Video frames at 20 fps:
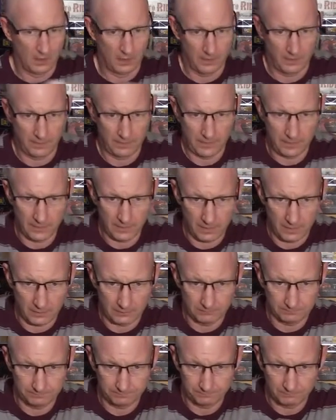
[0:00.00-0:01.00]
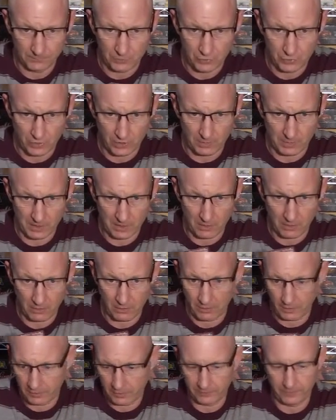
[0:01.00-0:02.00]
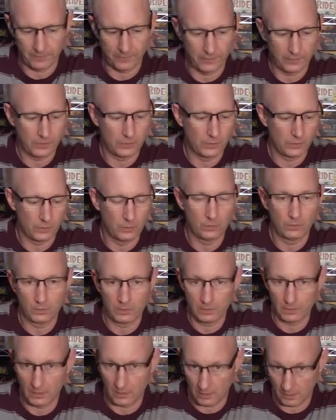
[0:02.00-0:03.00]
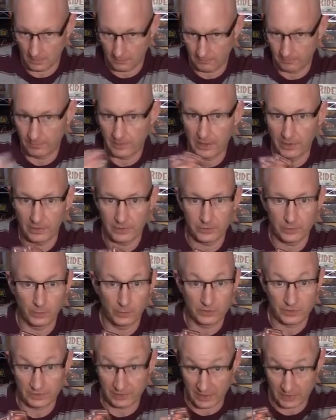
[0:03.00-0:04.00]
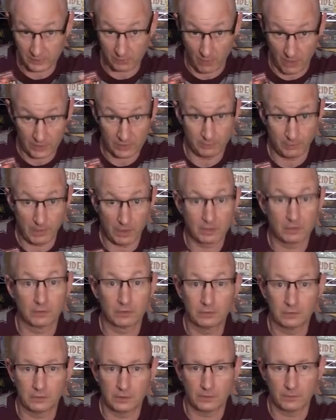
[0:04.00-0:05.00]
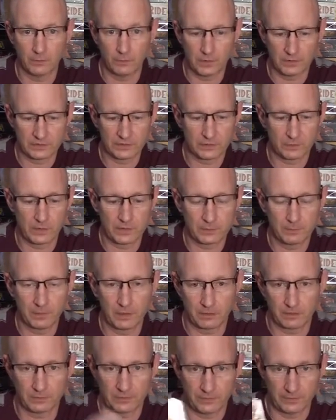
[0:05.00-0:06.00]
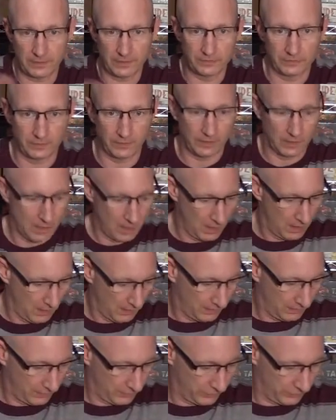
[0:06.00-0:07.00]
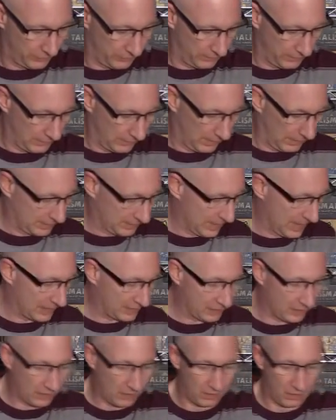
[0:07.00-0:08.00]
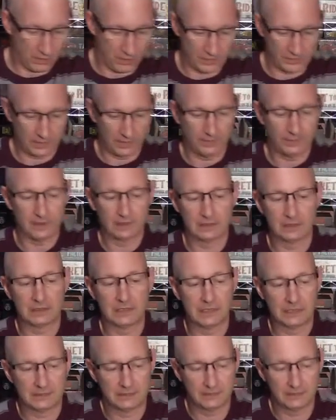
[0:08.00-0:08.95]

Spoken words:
the Journeyman cards for the new character, which is a swashbuckler. It was a swashbuckler. So these are the expansion cards, and this is his